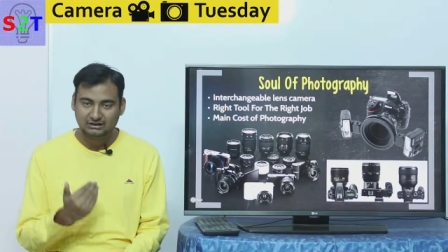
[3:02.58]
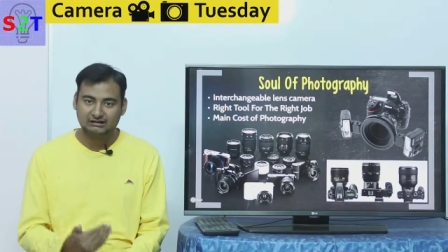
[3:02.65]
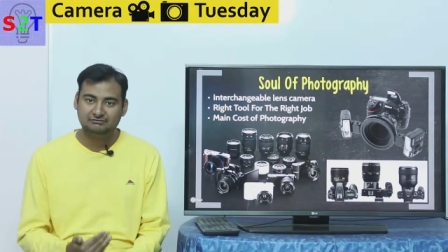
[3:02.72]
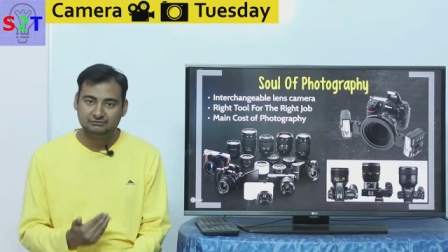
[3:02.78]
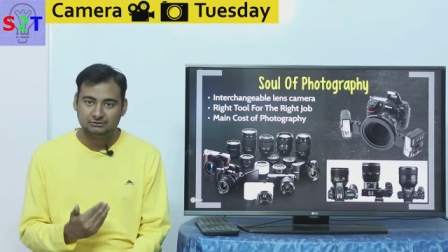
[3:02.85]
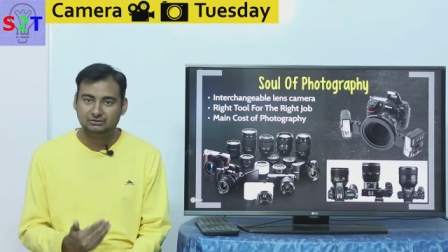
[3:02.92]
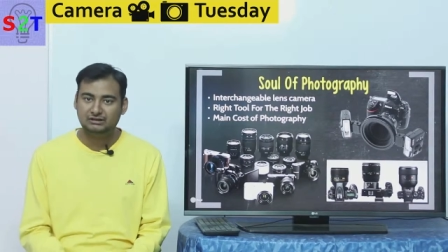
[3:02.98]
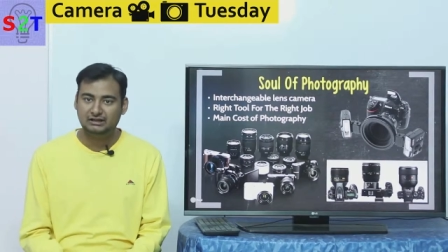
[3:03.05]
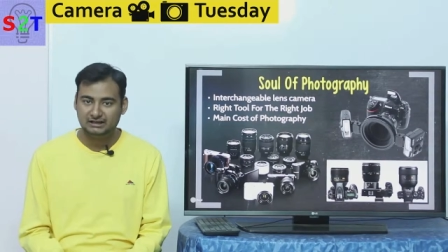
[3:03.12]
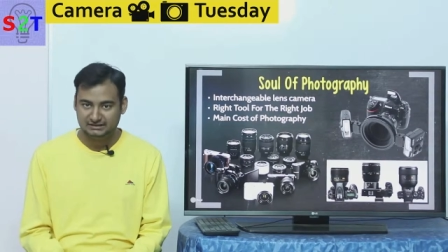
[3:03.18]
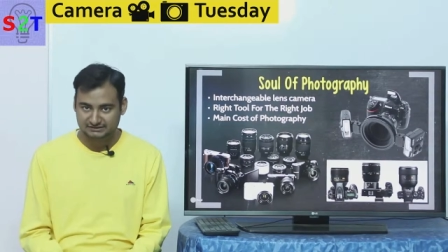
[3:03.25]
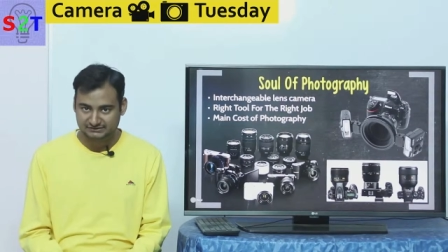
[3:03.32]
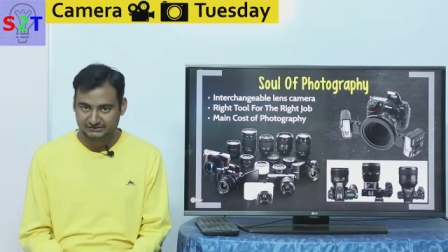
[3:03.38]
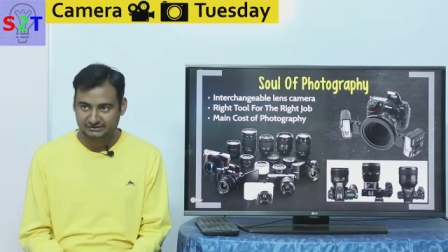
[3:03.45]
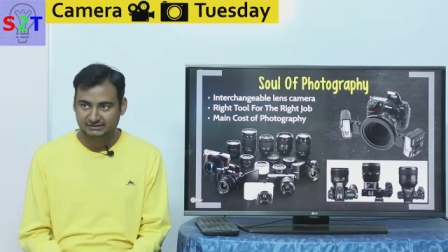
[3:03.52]
you have good
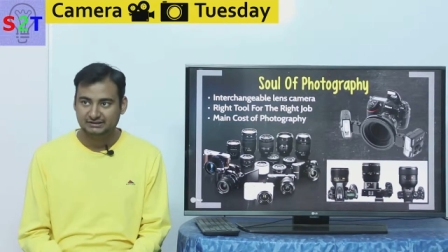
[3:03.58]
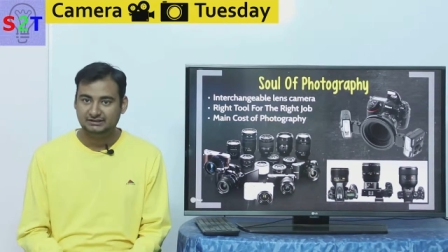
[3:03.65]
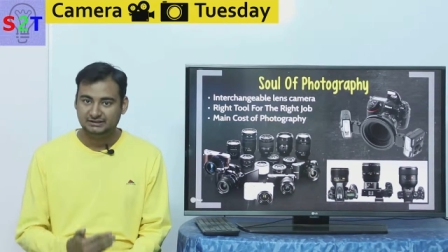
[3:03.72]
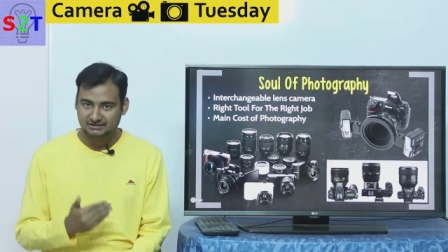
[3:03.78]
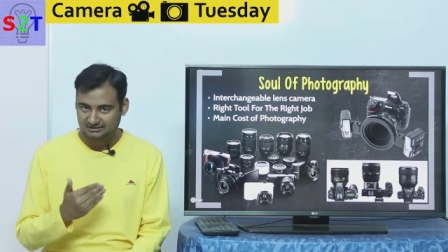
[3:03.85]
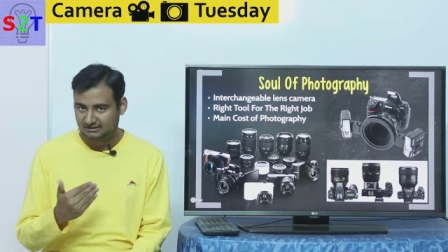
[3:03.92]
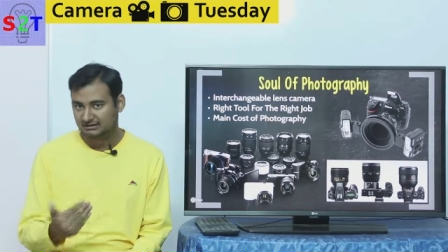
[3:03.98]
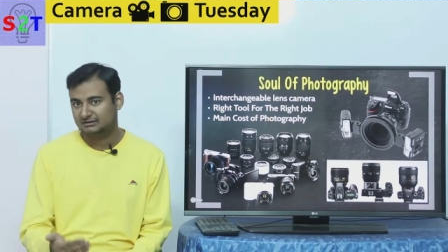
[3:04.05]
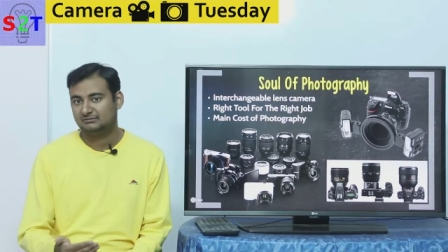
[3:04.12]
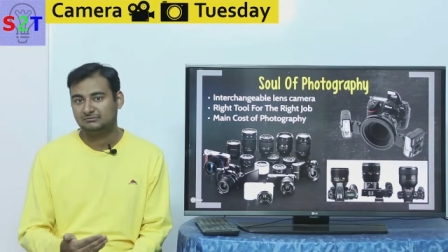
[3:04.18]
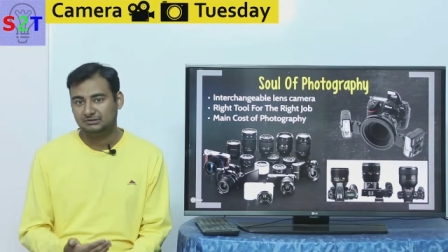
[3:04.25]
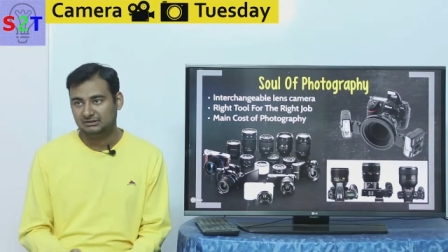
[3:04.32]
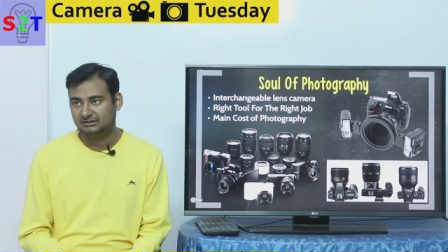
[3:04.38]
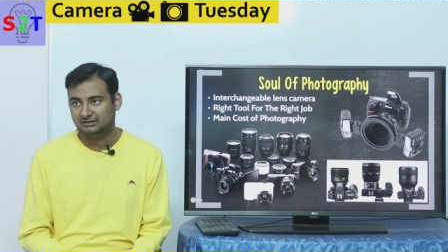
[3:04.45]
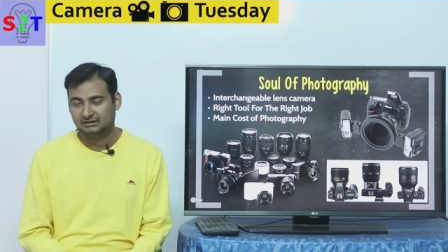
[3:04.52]
lens it's gonna uh,